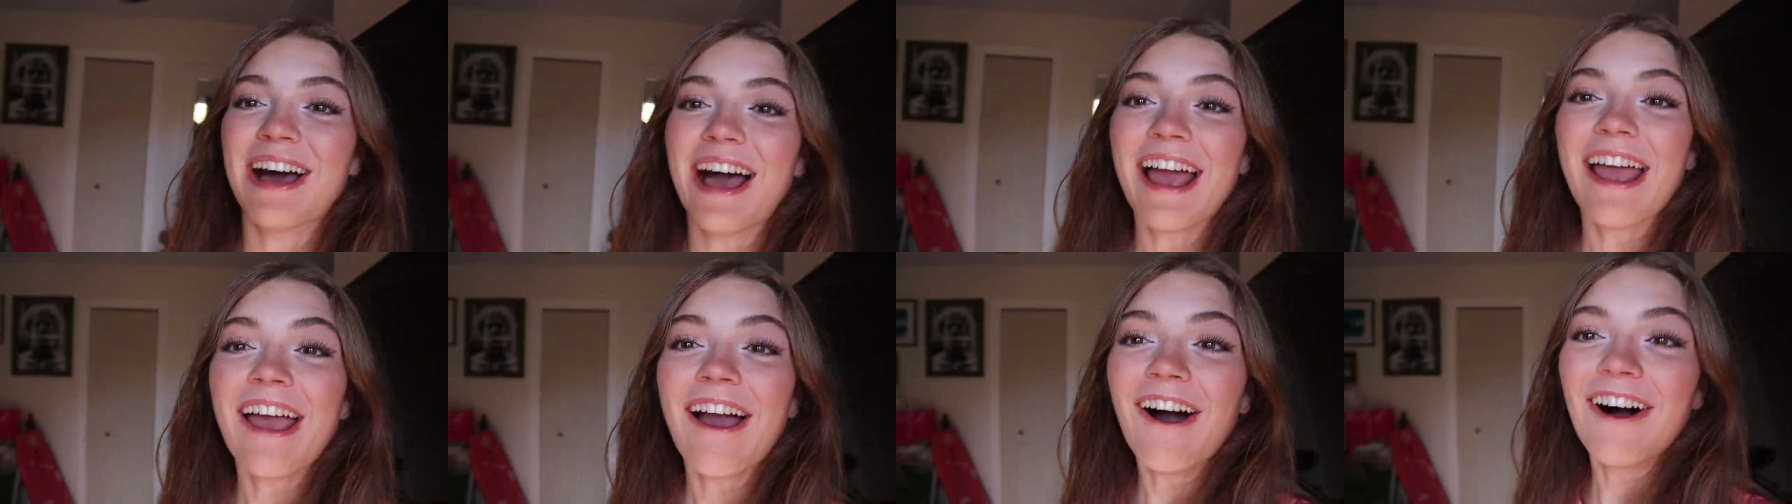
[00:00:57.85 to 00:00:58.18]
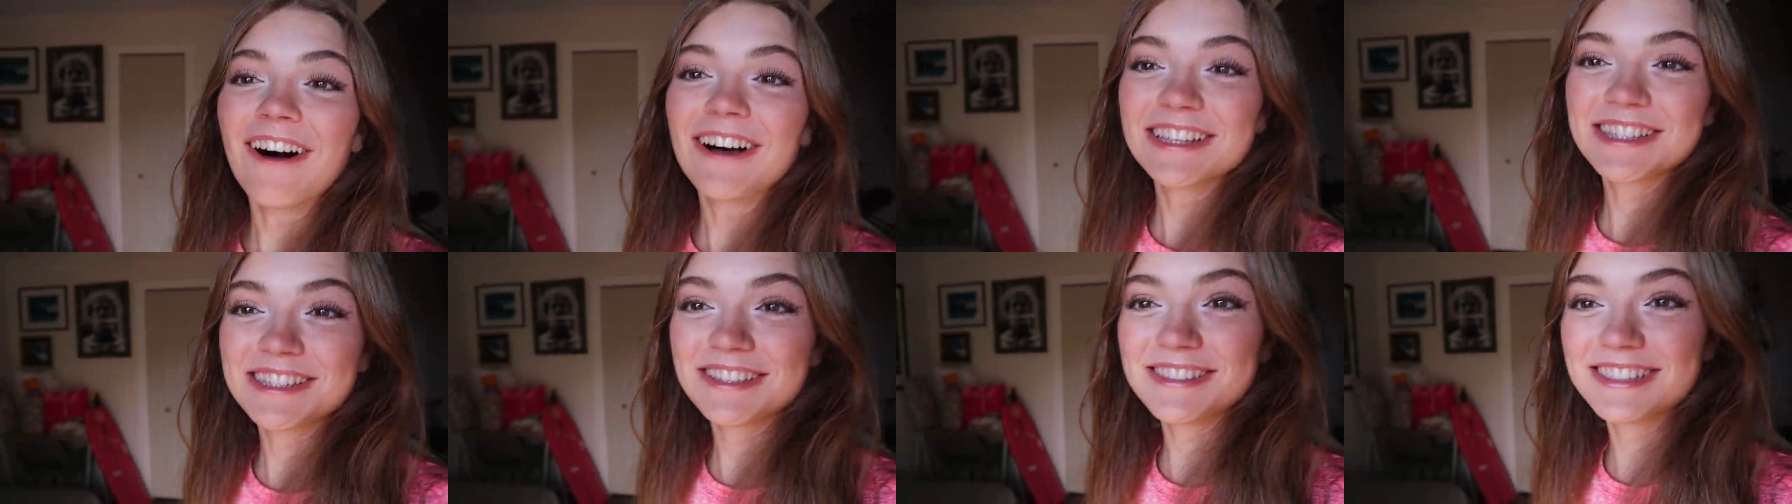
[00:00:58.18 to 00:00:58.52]
I
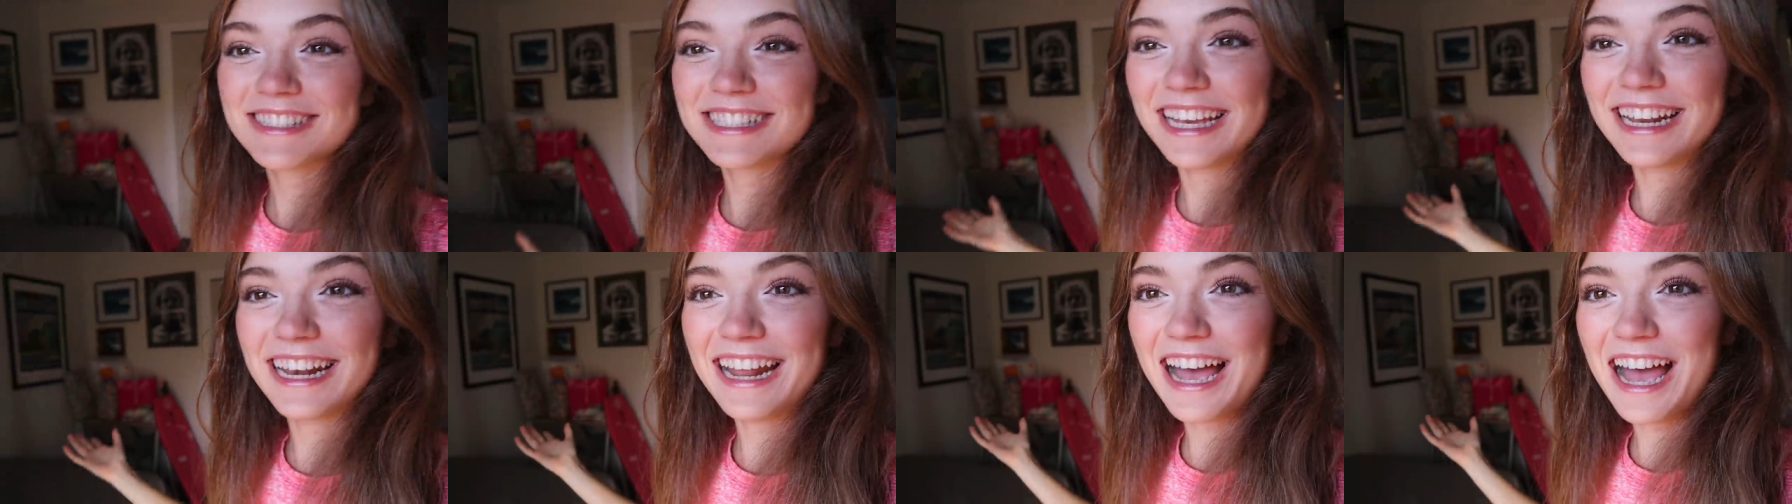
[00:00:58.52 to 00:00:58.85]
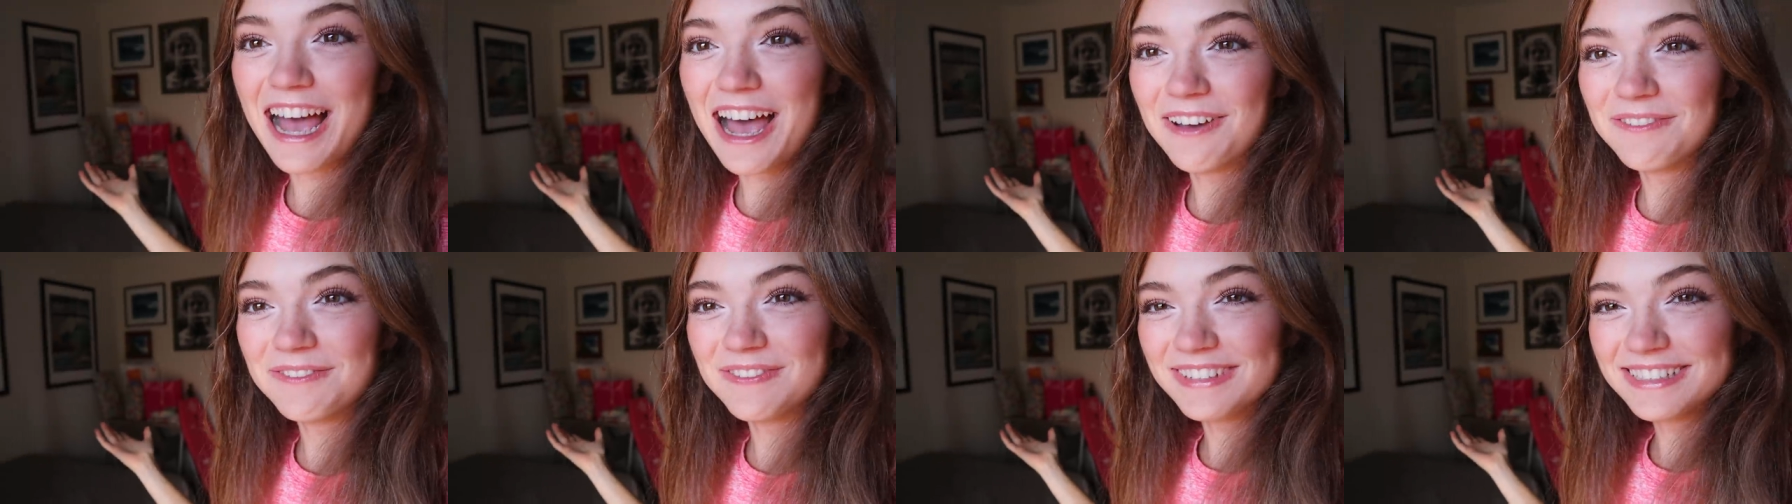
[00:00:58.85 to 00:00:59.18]
also set
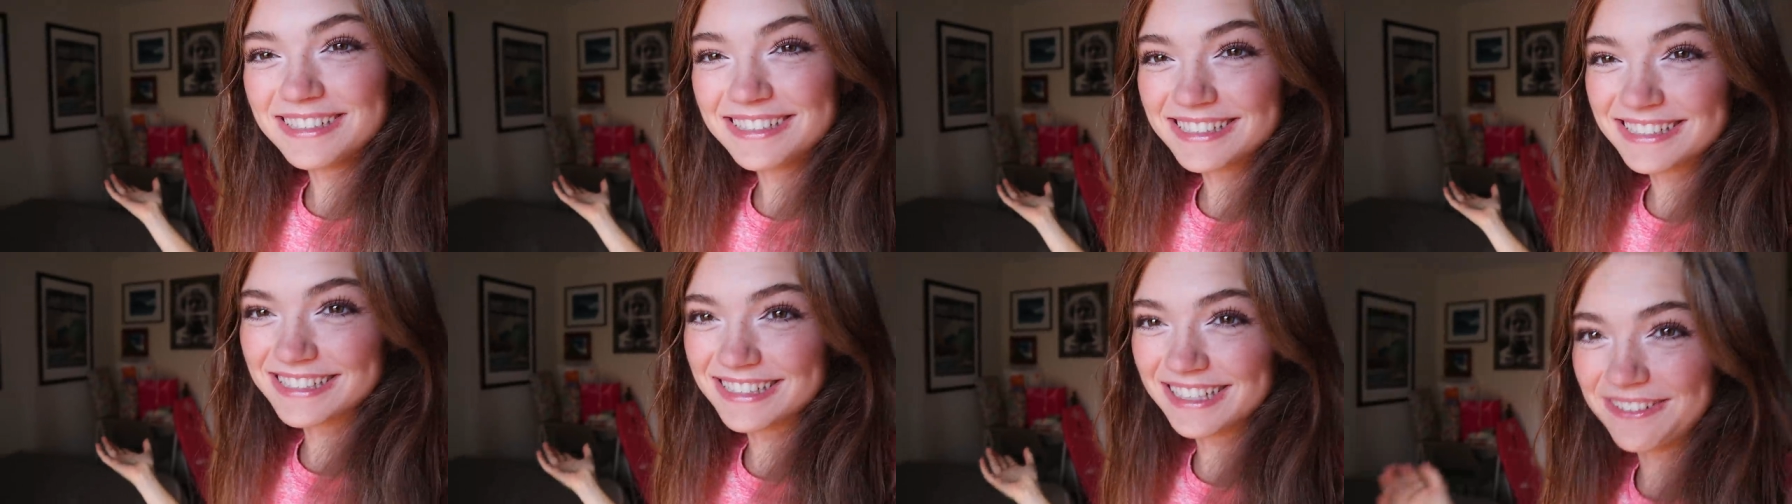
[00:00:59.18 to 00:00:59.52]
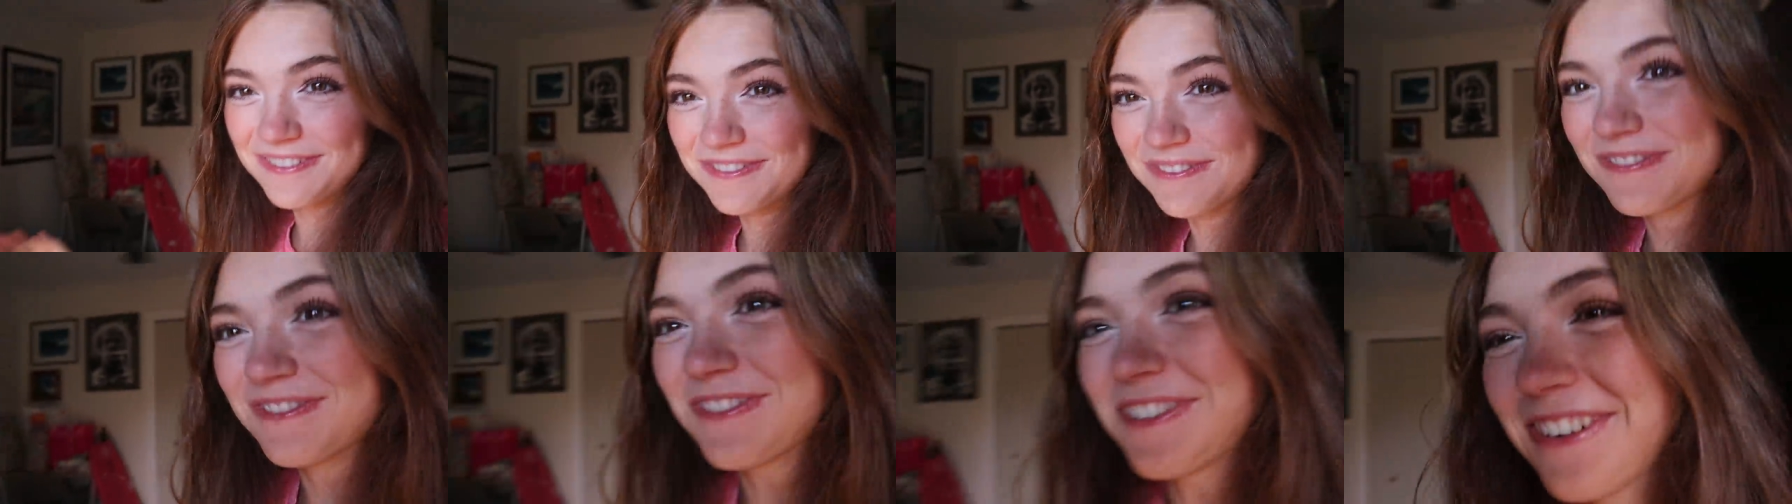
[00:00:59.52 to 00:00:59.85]
up
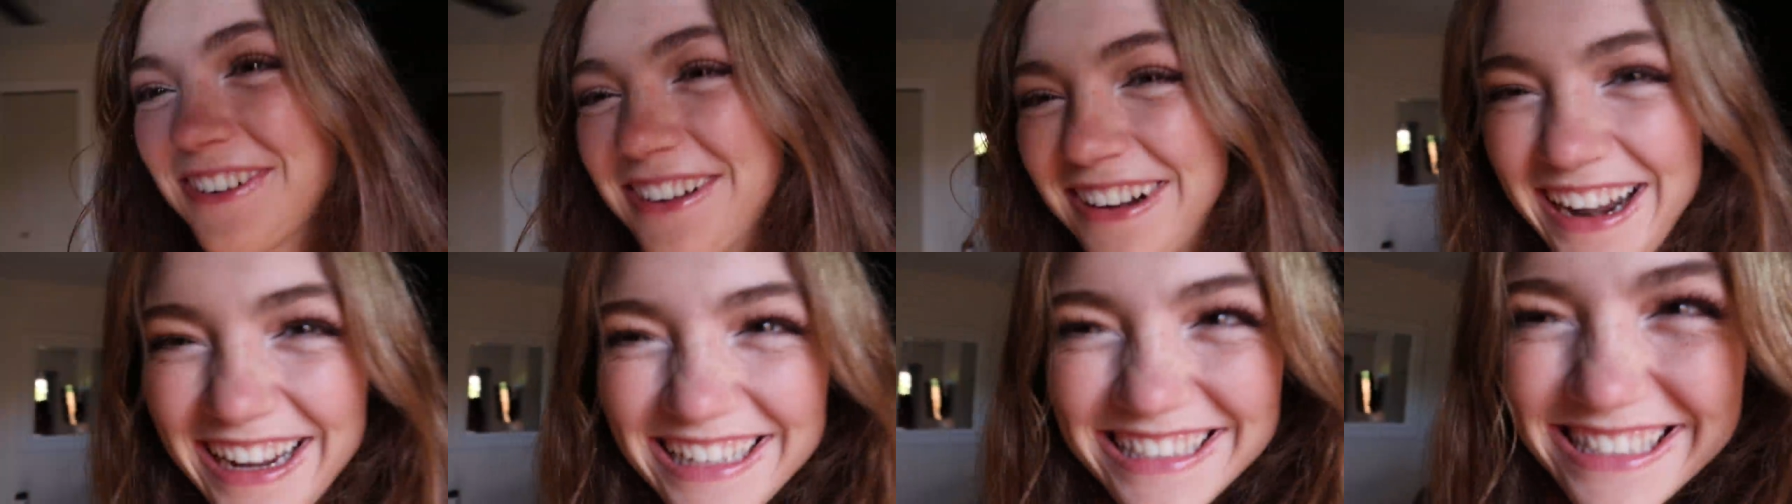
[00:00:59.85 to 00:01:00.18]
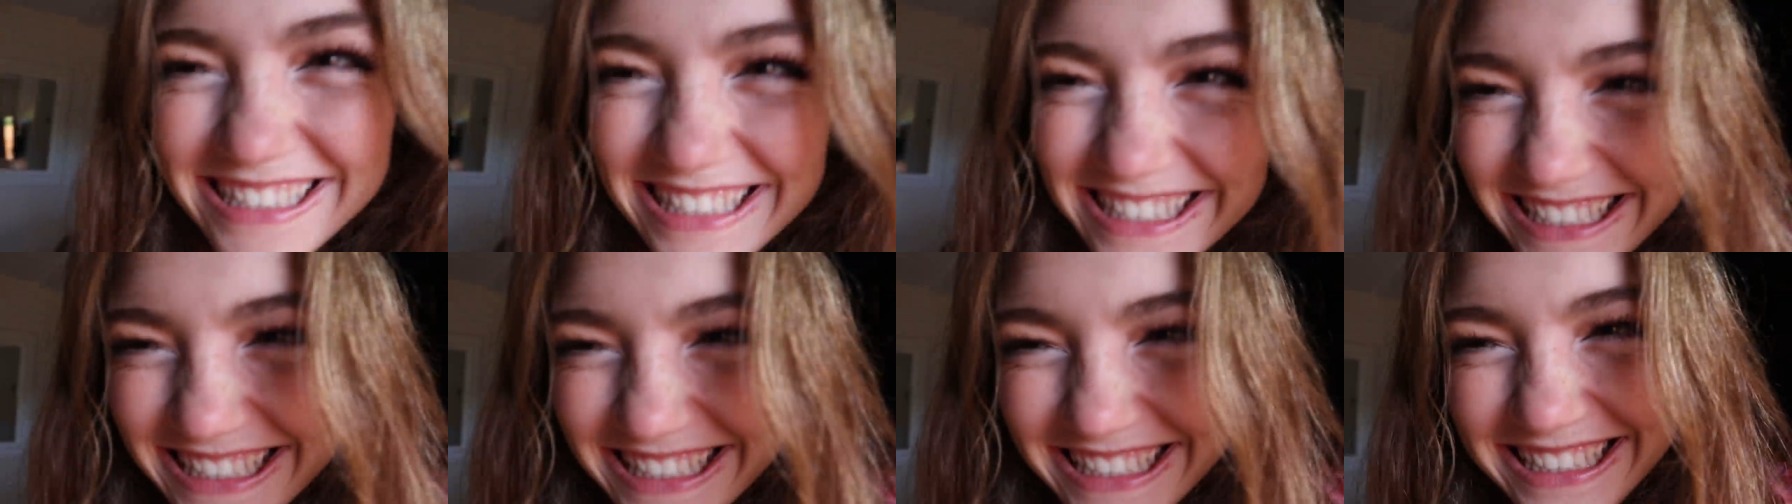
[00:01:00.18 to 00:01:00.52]
some
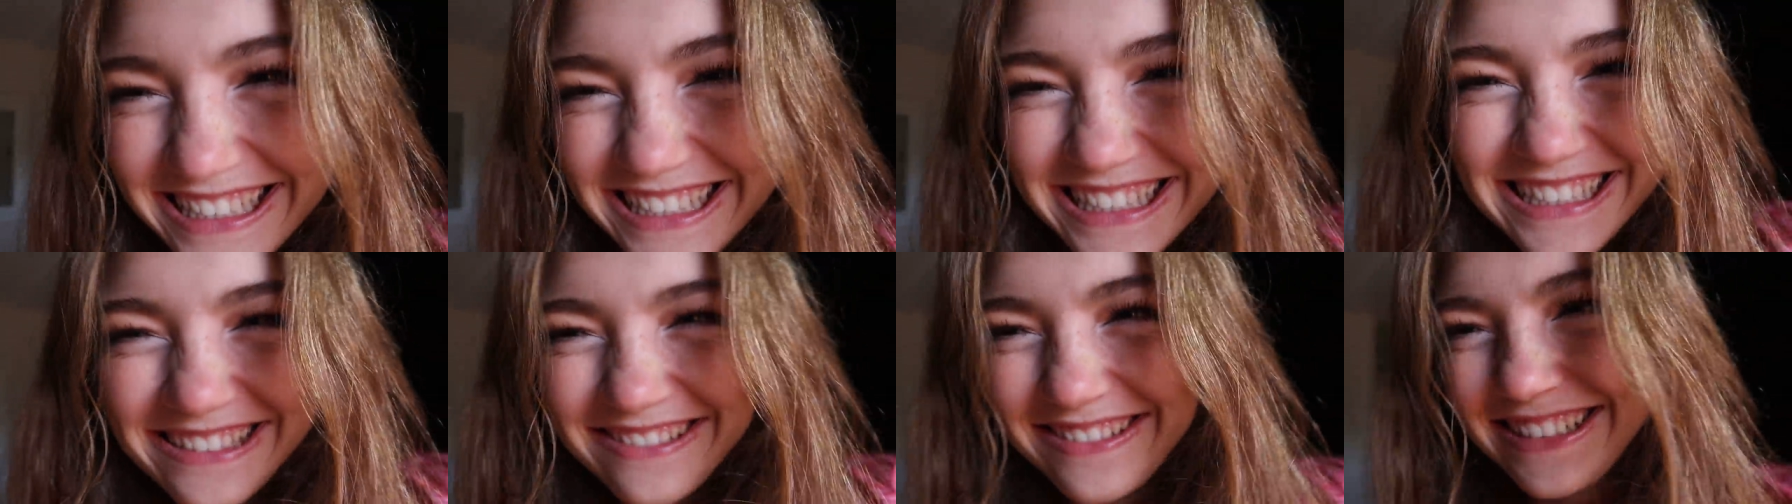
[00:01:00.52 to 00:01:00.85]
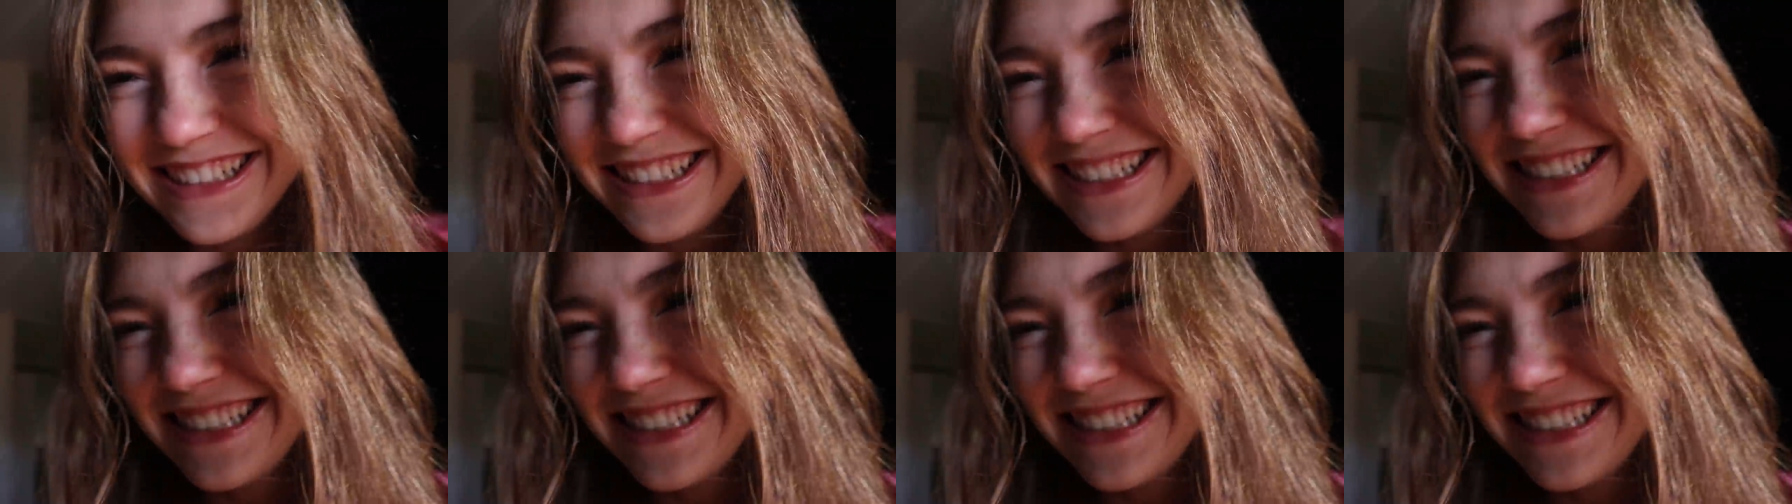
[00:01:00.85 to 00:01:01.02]
presents. I